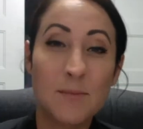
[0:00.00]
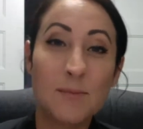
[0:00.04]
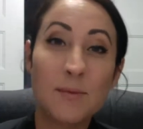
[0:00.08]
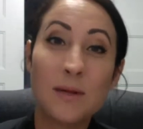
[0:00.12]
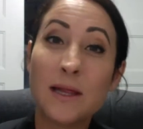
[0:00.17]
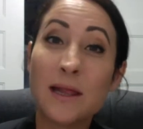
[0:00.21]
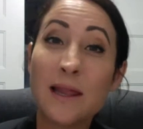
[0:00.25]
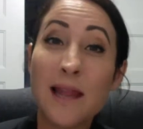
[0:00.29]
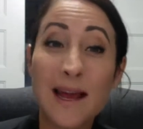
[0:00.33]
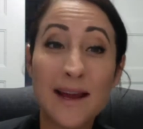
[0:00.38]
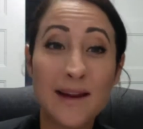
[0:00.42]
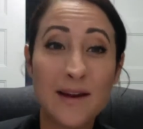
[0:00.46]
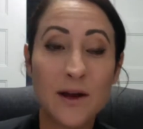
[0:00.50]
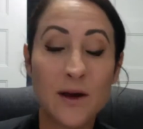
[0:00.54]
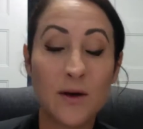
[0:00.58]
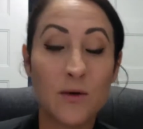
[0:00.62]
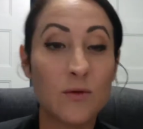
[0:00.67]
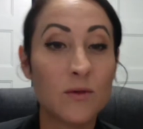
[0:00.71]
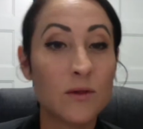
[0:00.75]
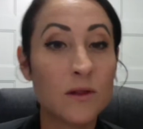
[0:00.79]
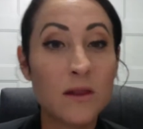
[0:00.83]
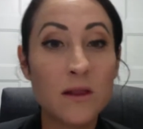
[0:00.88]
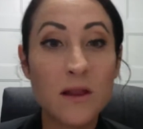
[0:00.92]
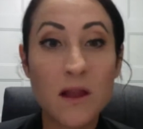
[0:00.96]
Plato
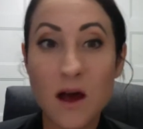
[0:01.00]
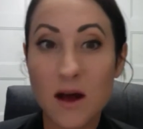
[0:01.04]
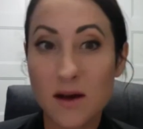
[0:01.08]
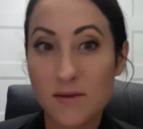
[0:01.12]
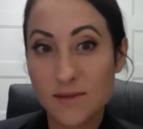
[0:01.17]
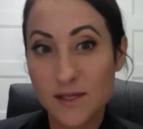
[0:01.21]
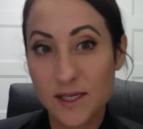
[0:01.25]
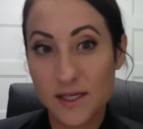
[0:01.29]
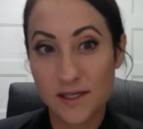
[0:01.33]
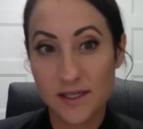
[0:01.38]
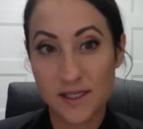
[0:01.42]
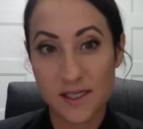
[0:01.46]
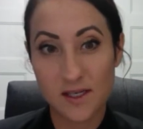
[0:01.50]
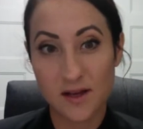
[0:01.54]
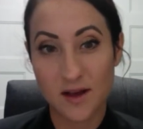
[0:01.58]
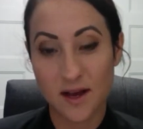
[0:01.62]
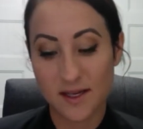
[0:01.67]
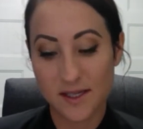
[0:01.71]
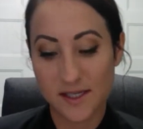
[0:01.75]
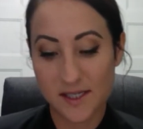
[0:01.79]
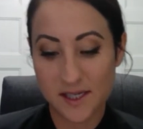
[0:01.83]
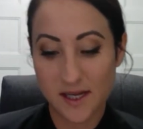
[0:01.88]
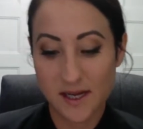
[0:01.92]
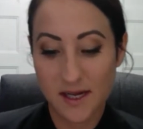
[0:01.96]
loved to
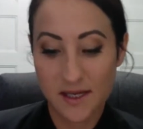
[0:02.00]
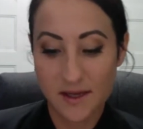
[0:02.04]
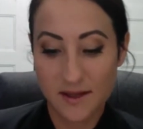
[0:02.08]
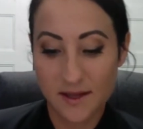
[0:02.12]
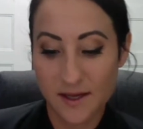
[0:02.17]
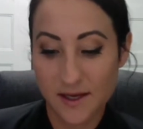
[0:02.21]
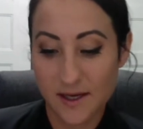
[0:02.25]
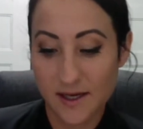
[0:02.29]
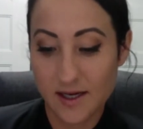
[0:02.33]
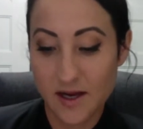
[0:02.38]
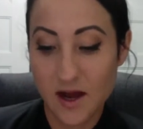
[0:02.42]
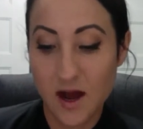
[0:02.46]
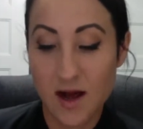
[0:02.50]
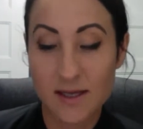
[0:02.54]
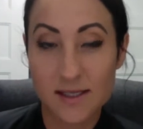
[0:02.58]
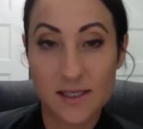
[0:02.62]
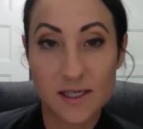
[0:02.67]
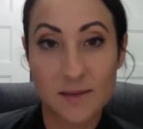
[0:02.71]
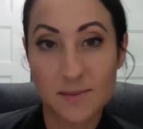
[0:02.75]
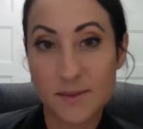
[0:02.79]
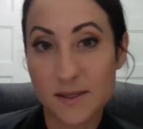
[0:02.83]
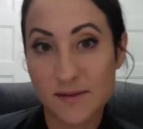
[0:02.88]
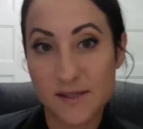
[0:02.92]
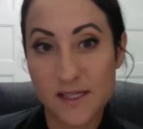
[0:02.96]
discuss the
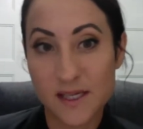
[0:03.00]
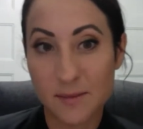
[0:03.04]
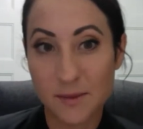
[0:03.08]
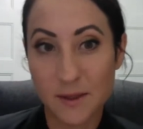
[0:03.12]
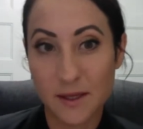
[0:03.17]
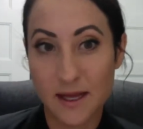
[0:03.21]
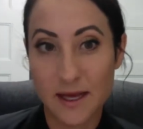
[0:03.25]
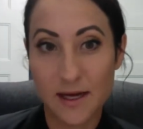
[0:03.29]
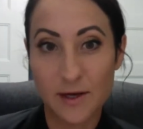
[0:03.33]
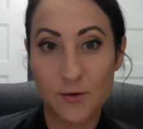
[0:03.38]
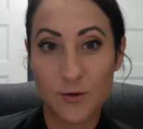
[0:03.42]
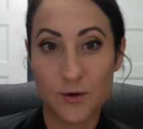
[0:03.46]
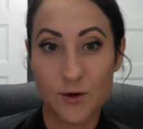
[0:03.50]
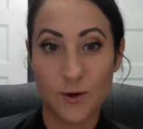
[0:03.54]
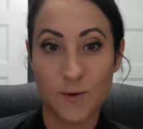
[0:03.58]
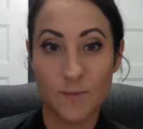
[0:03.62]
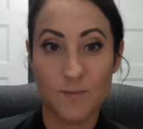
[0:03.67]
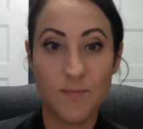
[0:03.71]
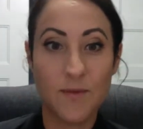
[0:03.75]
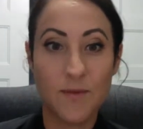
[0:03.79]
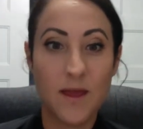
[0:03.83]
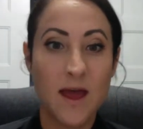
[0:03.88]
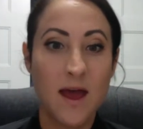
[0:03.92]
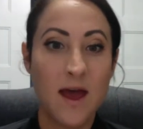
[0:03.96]
concept of
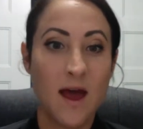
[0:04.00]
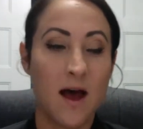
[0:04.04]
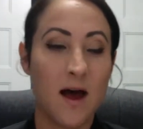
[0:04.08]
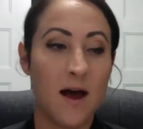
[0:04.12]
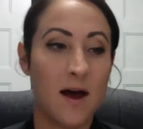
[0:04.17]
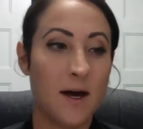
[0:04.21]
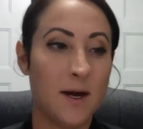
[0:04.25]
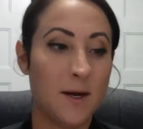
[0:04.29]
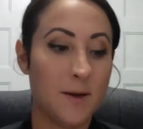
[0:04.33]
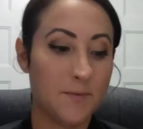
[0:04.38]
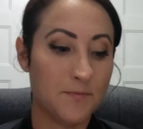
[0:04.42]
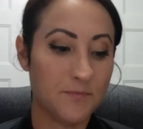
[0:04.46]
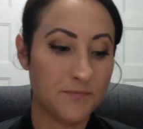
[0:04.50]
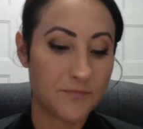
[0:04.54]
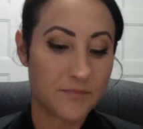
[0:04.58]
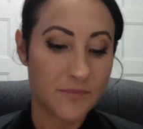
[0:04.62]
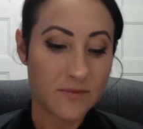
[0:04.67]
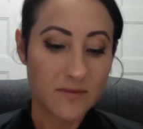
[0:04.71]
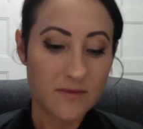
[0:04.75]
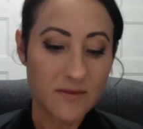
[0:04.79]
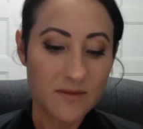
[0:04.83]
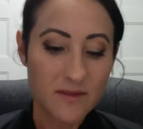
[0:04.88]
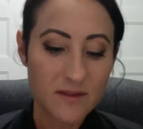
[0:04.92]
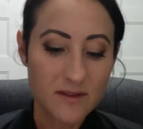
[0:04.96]
simulacrum. And
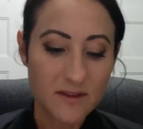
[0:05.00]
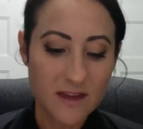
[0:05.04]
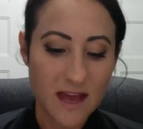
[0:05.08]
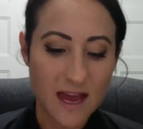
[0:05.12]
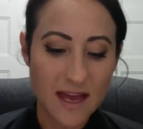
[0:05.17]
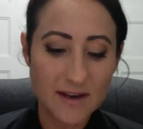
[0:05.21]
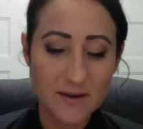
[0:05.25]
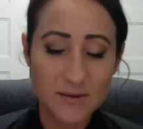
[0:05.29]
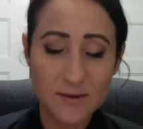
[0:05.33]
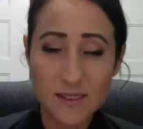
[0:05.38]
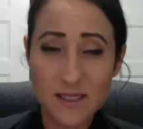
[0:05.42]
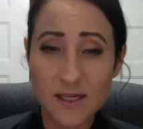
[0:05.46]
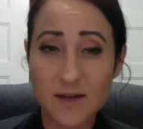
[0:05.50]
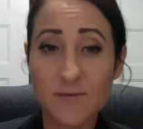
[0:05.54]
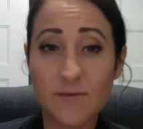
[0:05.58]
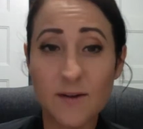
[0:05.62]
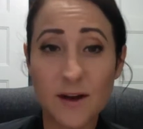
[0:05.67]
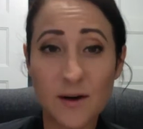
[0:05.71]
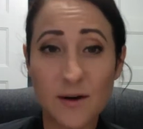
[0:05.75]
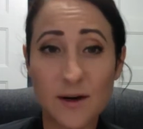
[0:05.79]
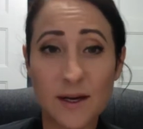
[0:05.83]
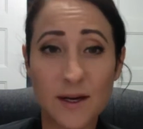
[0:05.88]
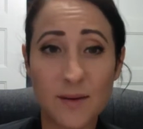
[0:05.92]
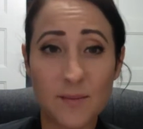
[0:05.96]
it was a
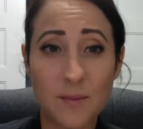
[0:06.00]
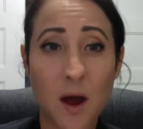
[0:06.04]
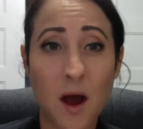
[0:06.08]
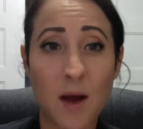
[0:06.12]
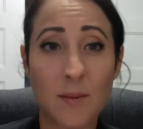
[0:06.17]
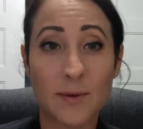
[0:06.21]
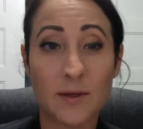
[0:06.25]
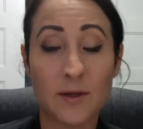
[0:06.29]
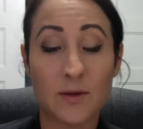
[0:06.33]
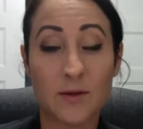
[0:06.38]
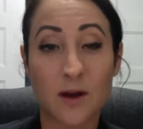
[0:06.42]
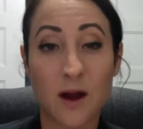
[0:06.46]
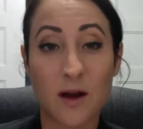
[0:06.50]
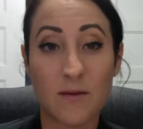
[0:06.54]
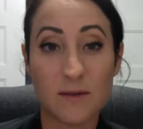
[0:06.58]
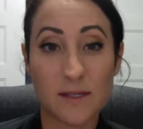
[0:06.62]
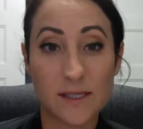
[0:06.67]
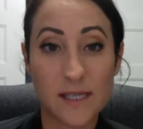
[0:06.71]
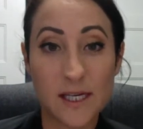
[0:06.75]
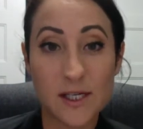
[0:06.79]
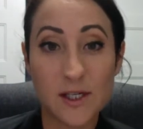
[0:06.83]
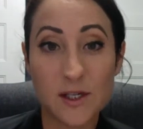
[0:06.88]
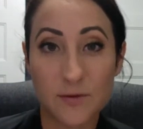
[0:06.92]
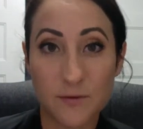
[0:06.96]
very popular
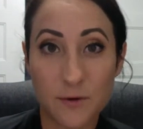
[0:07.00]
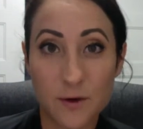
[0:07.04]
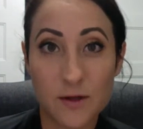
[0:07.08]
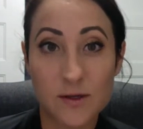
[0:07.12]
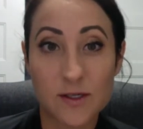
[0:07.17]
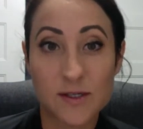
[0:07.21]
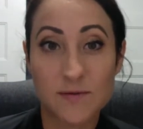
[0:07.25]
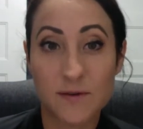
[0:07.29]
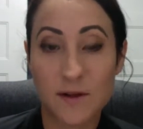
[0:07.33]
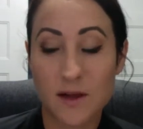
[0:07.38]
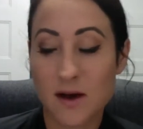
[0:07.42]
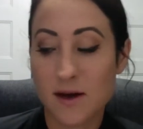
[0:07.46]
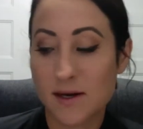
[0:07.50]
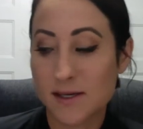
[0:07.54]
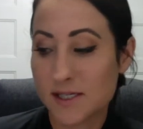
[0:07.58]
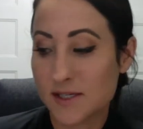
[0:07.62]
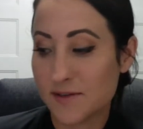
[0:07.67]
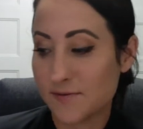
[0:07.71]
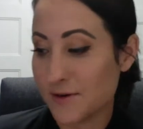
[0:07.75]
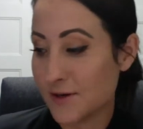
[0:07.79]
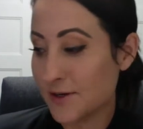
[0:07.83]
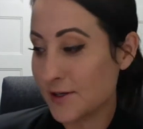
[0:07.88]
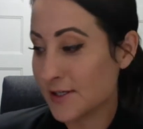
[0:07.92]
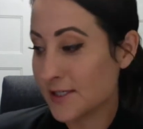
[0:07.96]
conversation for those
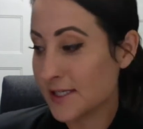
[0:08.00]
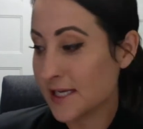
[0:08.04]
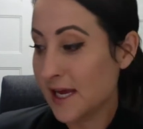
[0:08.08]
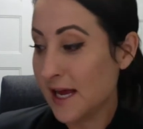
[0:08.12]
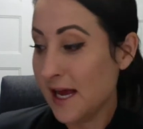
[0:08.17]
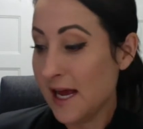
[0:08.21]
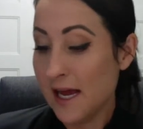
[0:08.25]
philosophers.